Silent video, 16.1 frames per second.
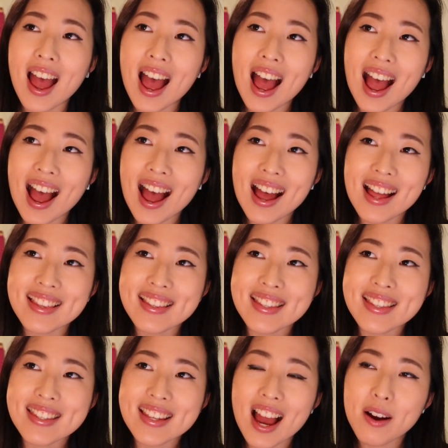
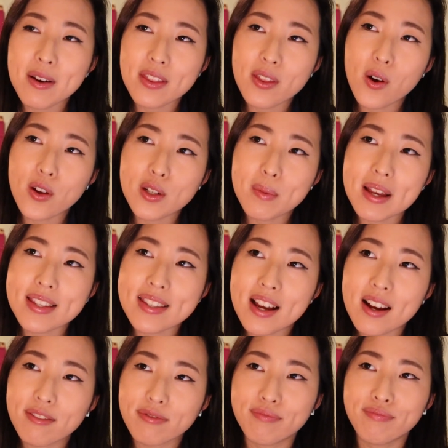And I thought to
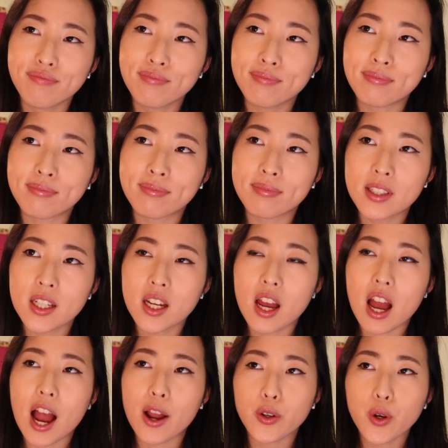myself,
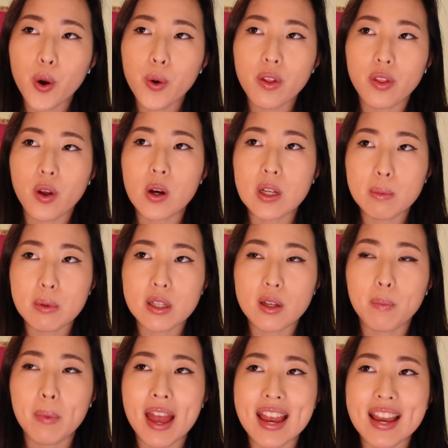I know that the
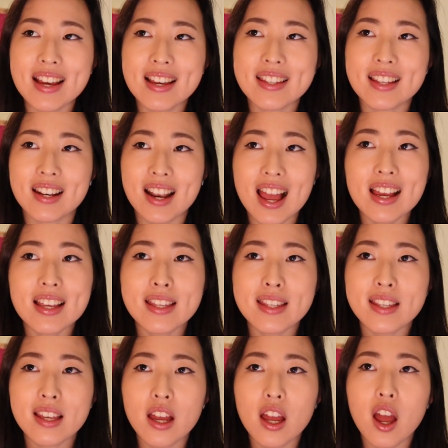hospital pays
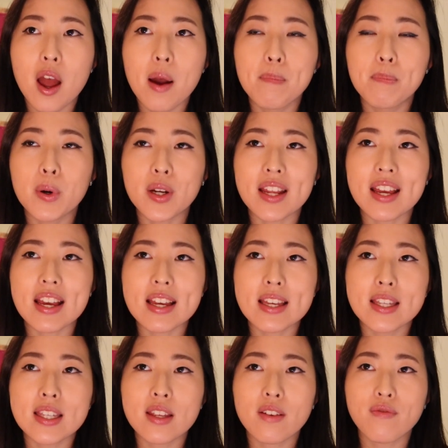less, but it
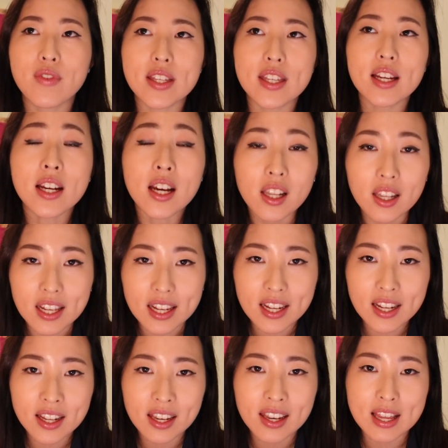is
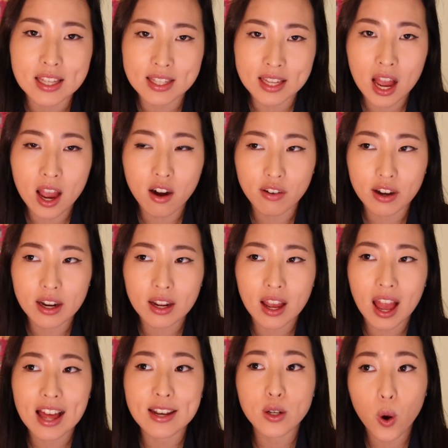physically less
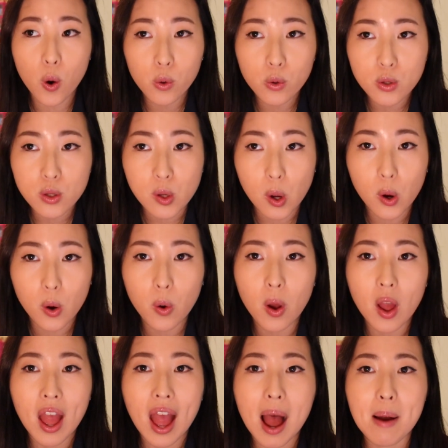tiring. And
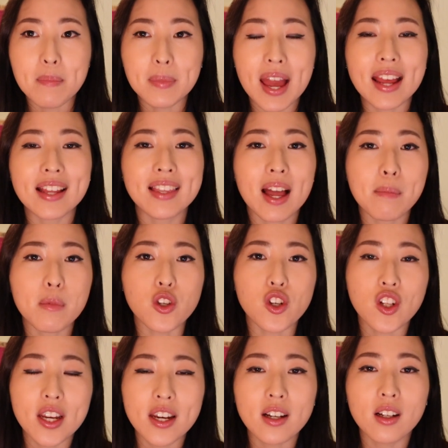also, I'm getting that
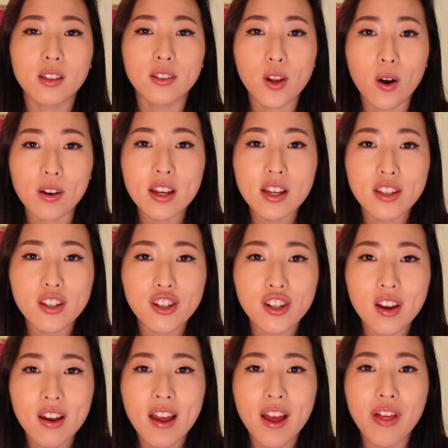much clinical
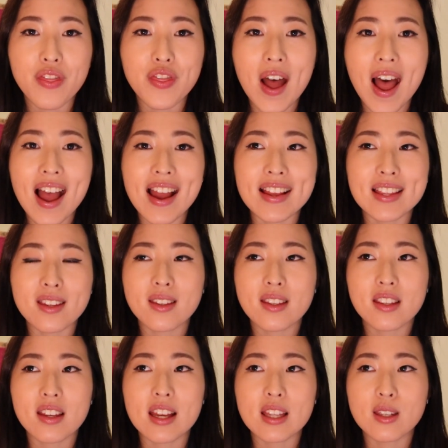knowledge that
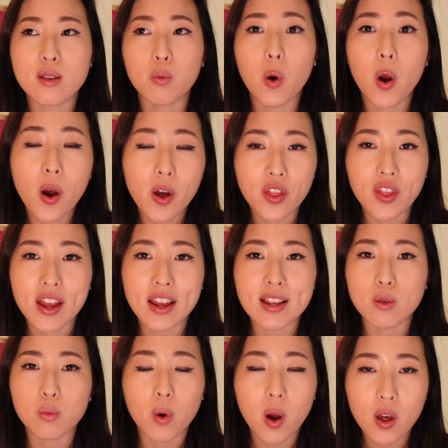it's worth it.
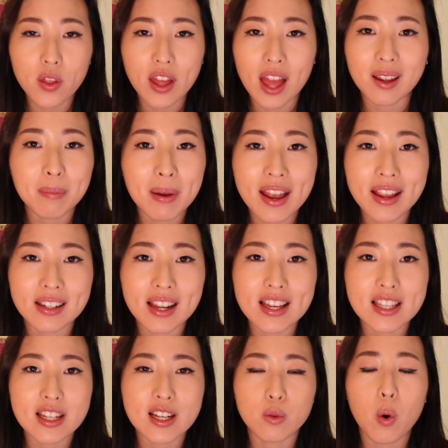It's worth getting paid
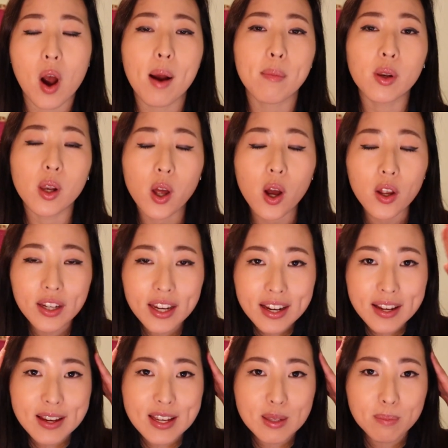less because what I'm
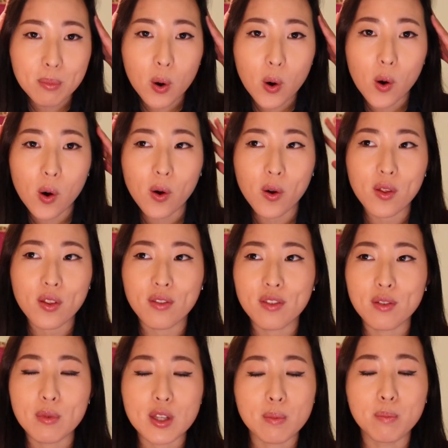learning is more,
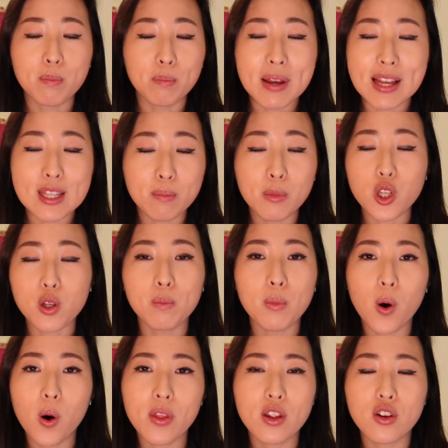which means much
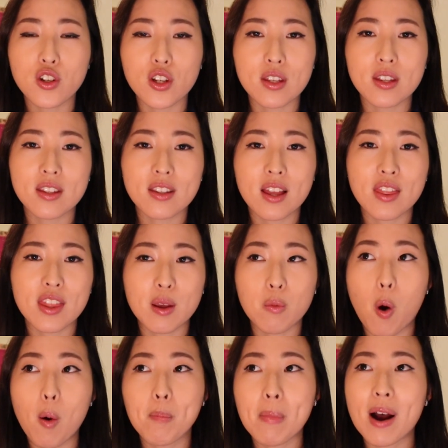more than just the
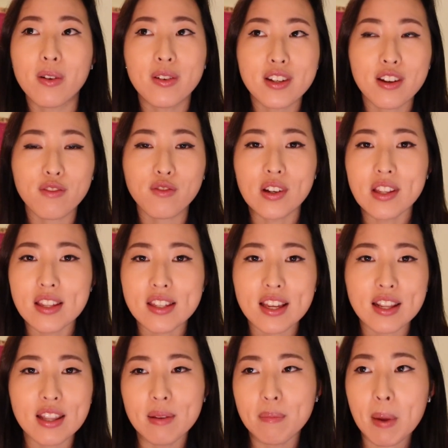£1 difference
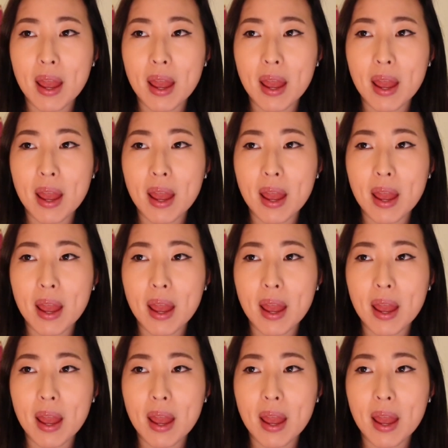in